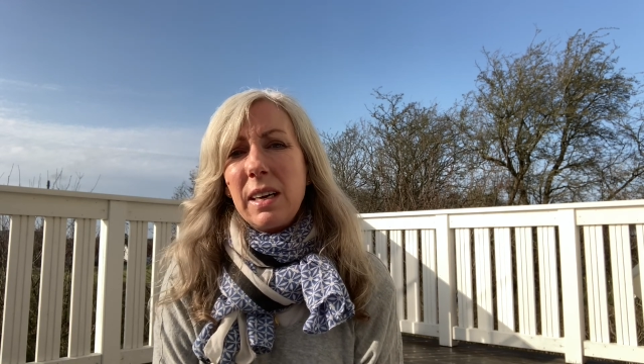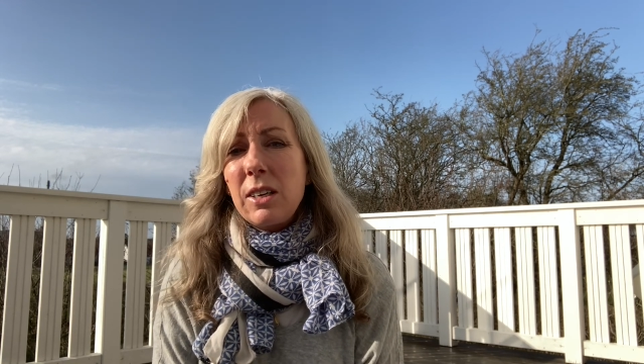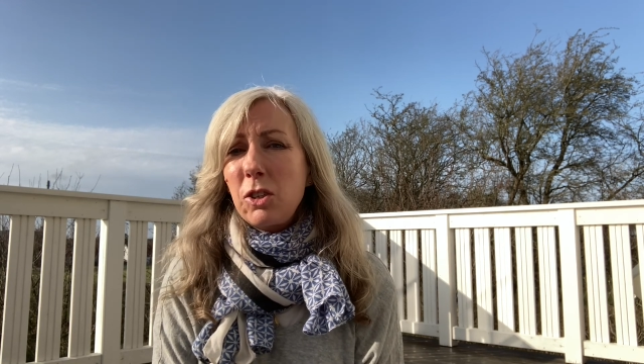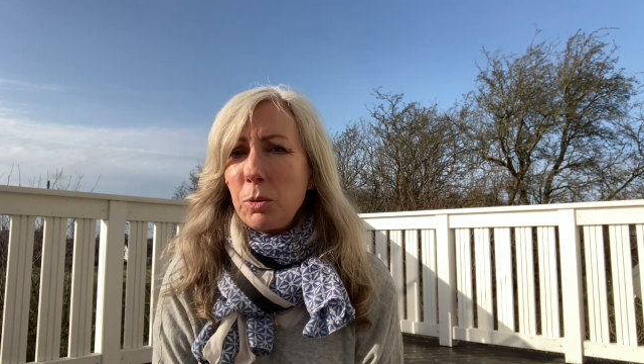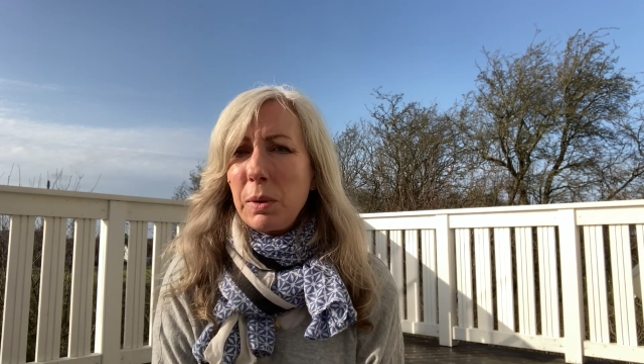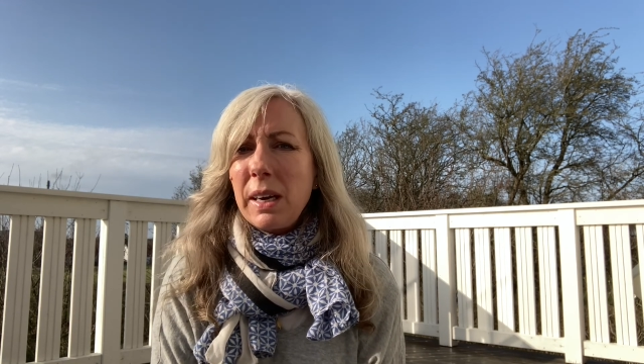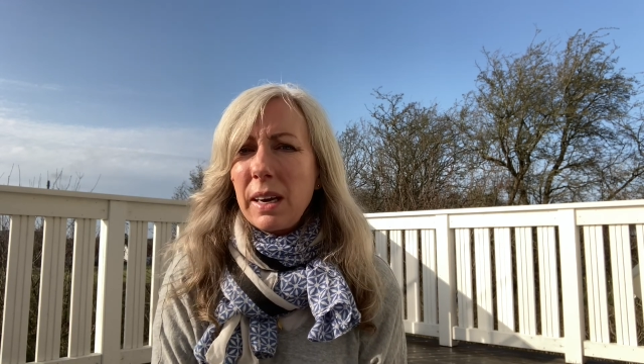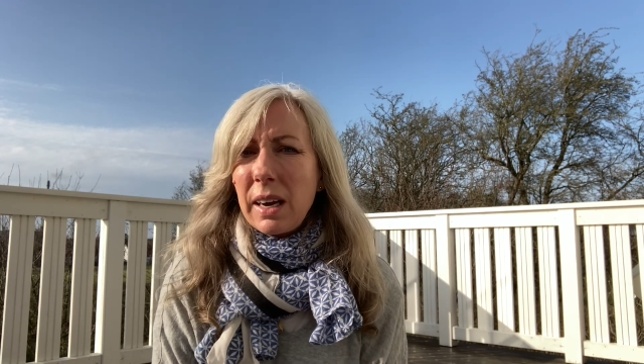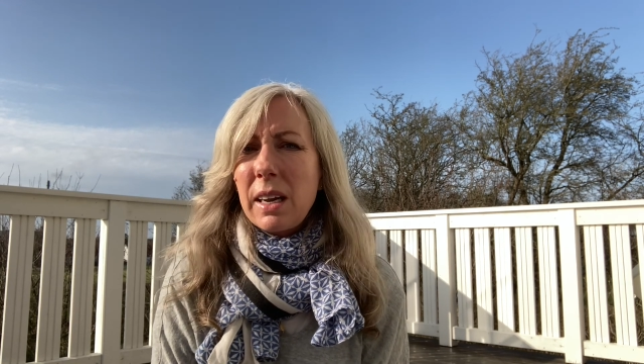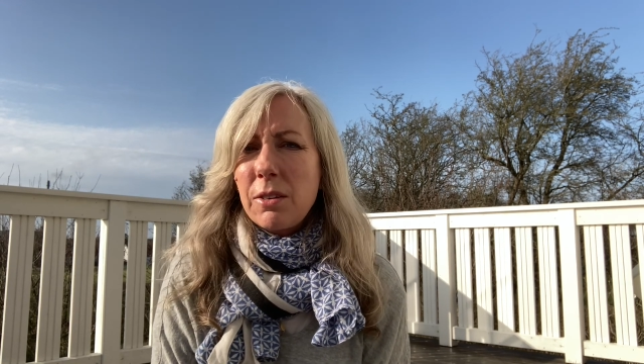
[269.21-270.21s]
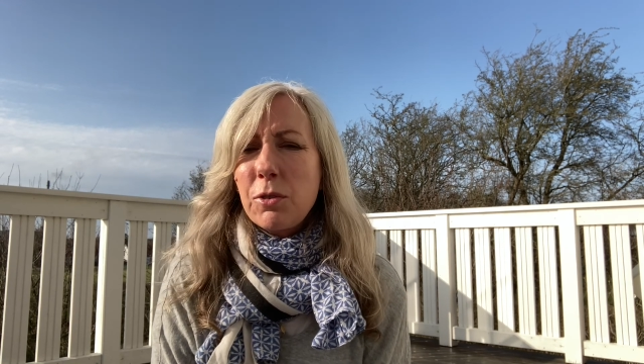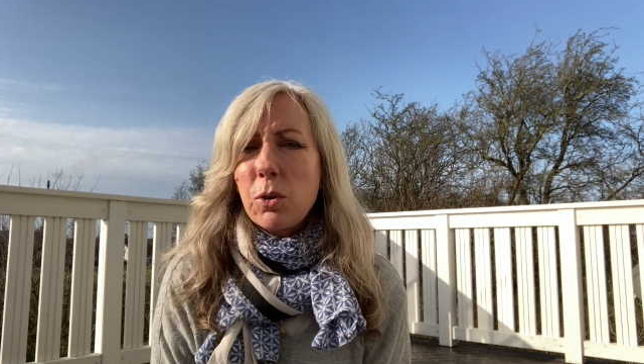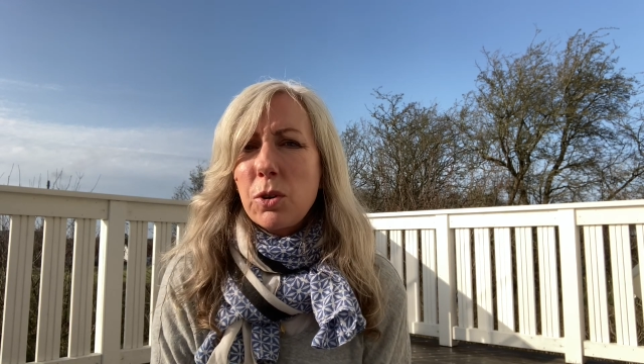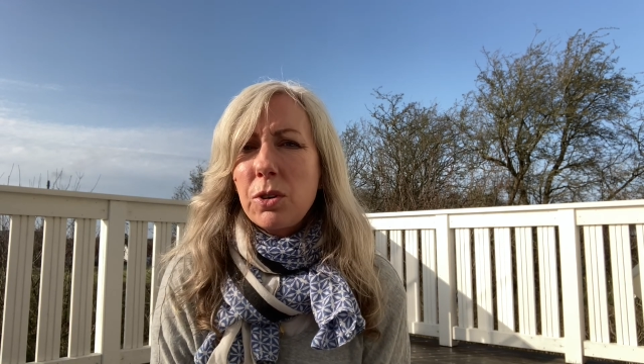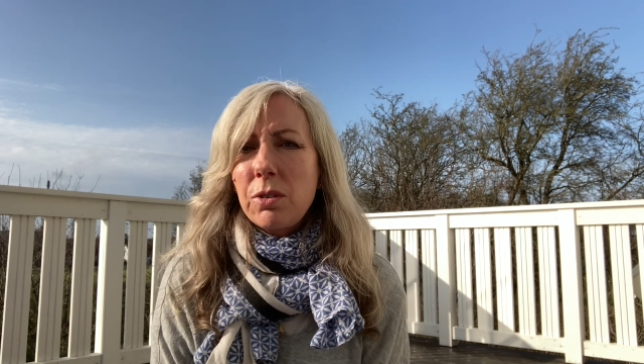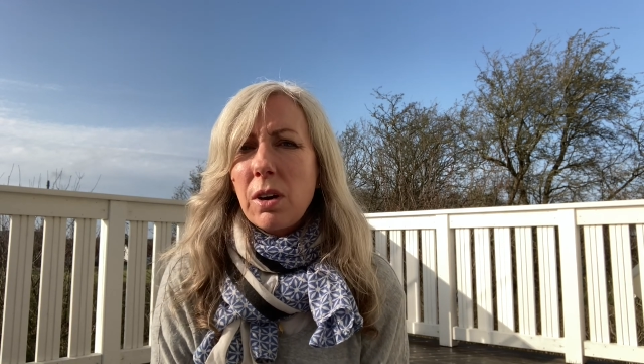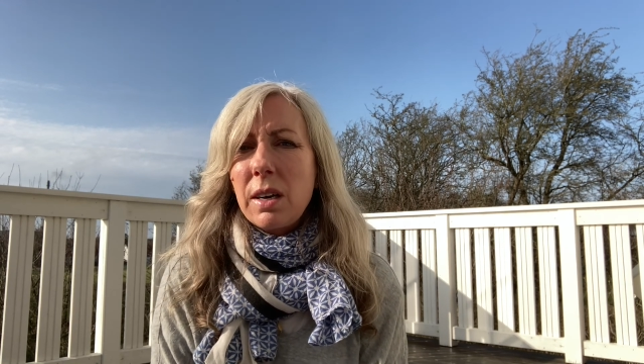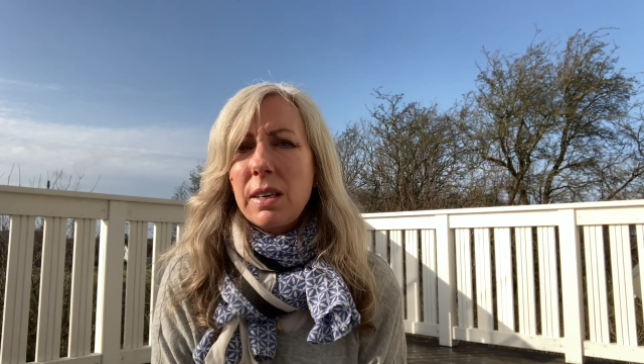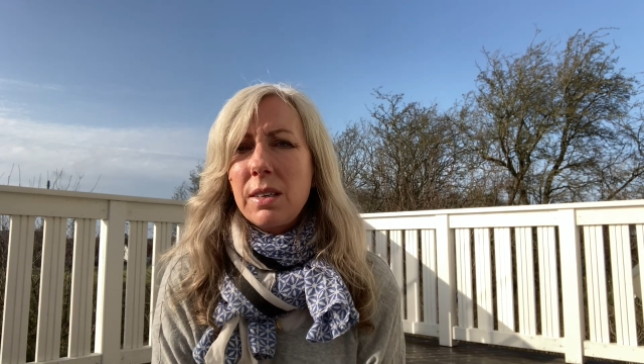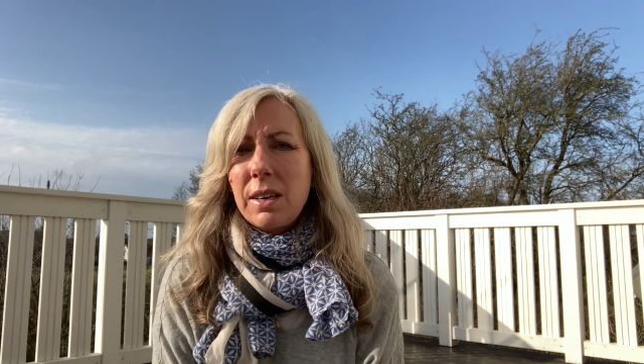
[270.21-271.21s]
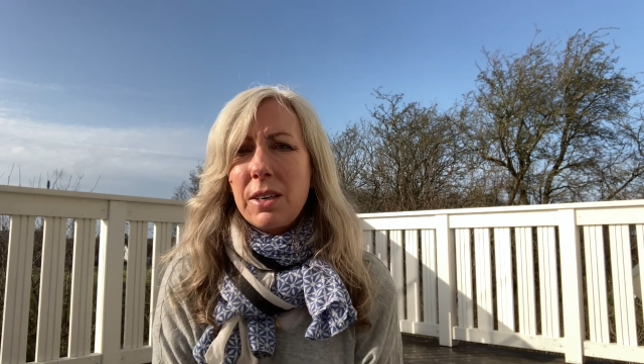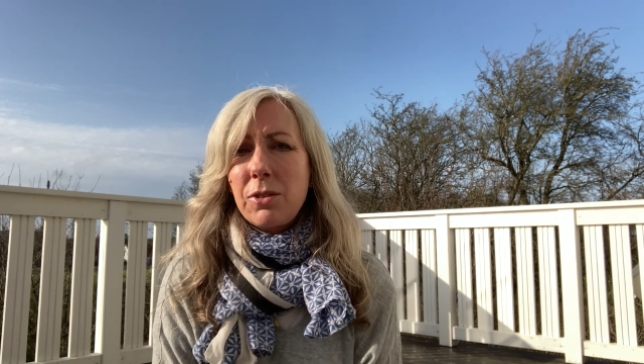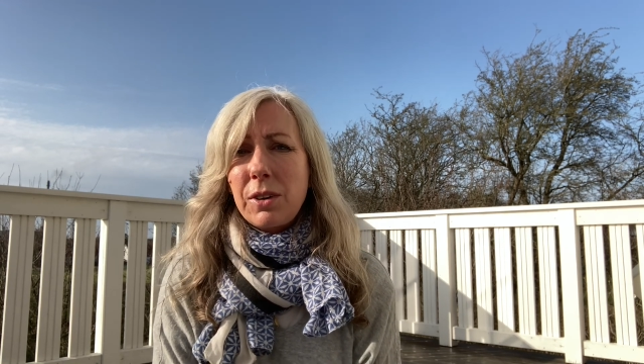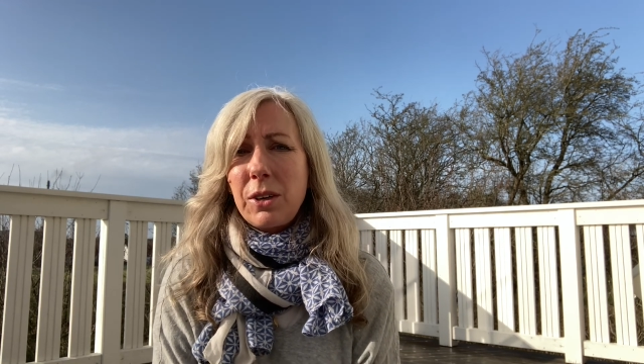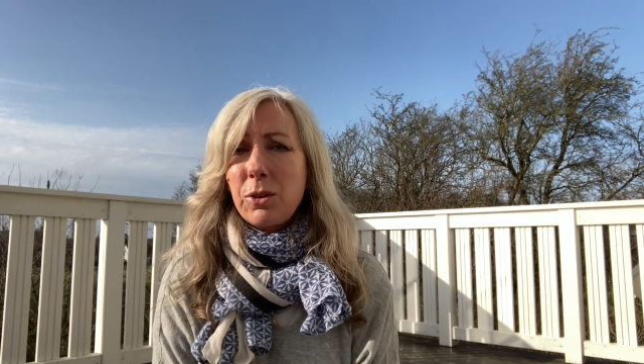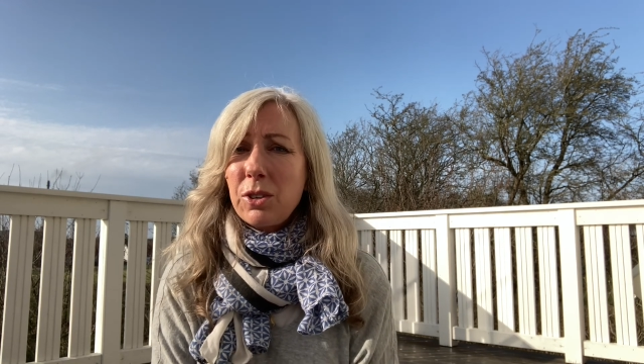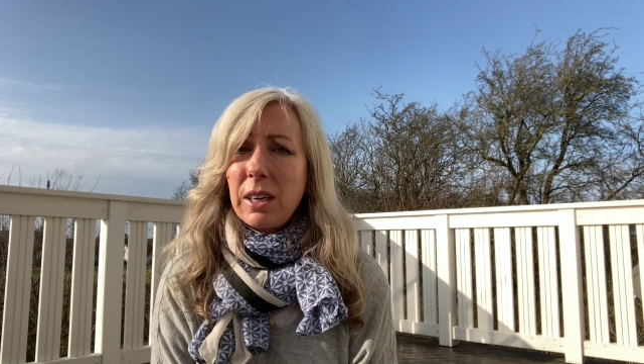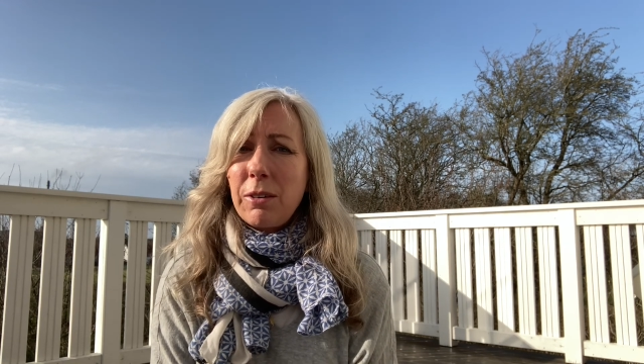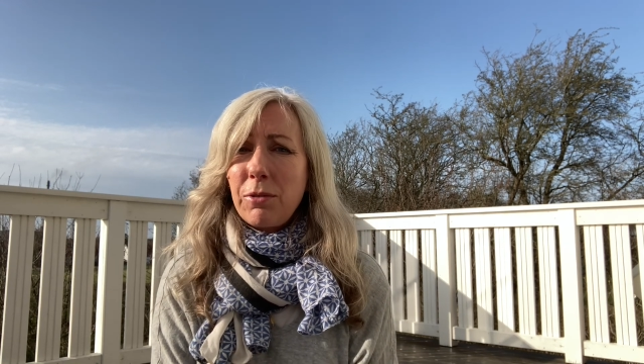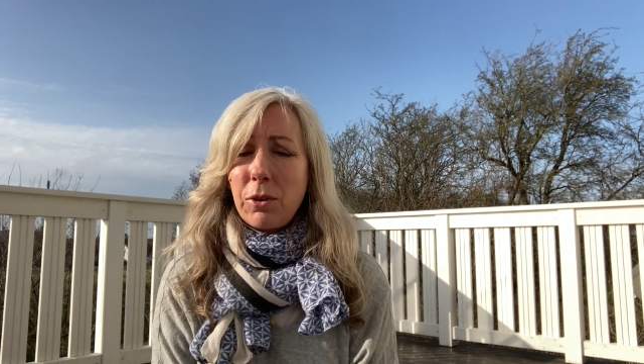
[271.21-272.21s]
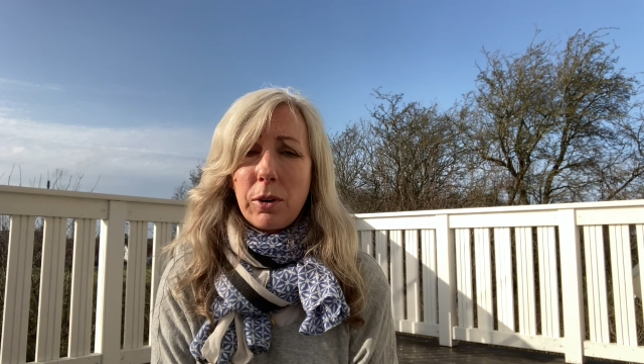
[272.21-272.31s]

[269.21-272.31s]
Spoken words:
Assuming, again, of course, you're not endangering yourself